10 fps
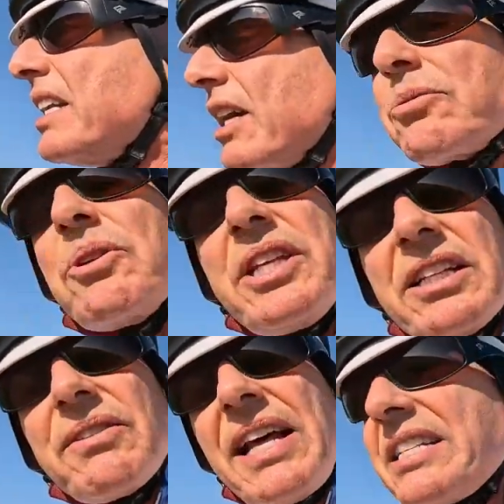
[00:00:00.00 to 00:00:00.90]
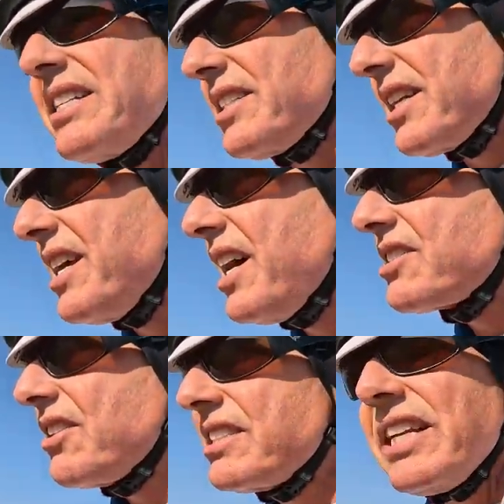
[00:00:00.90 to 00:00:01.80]
Now, toward the end of last season, I
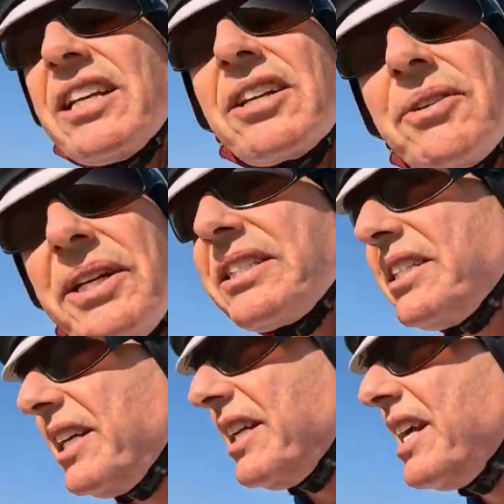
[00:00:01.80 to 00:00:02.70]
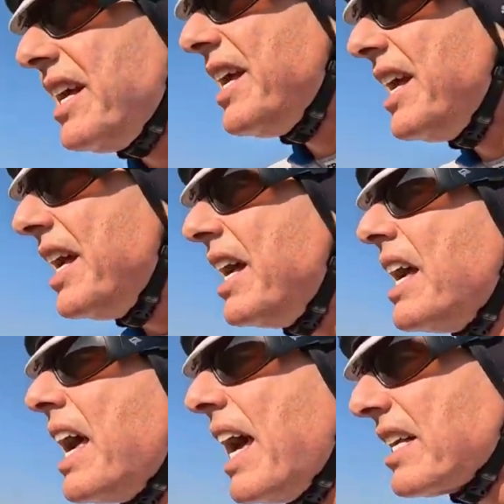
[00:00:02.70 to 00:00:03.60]
started taking creatine
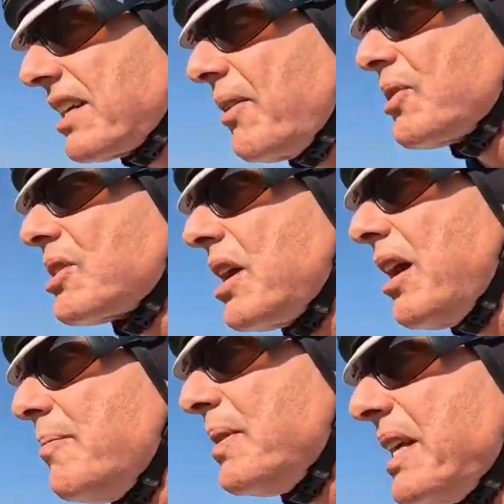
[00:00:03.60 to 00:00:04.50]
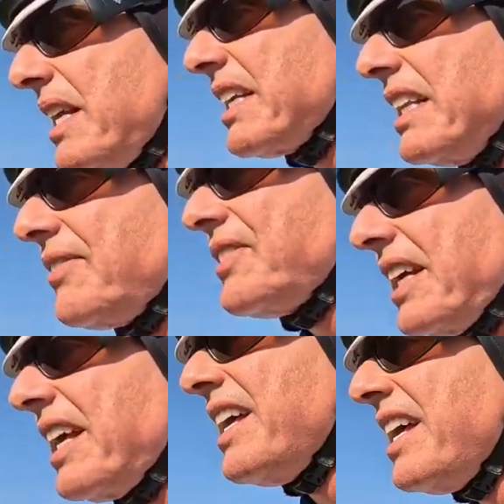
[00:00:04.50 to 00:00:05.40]
as I was beginning
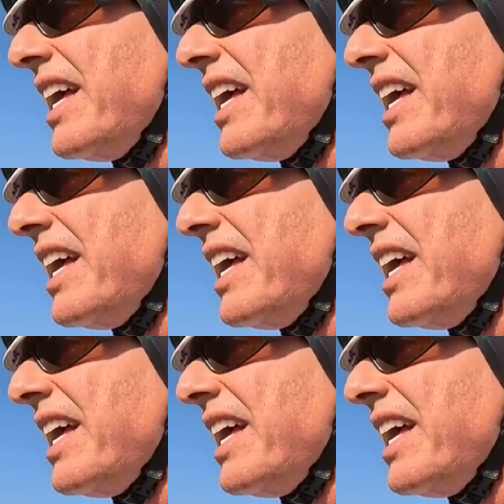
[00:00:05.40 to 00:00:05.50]
lifting,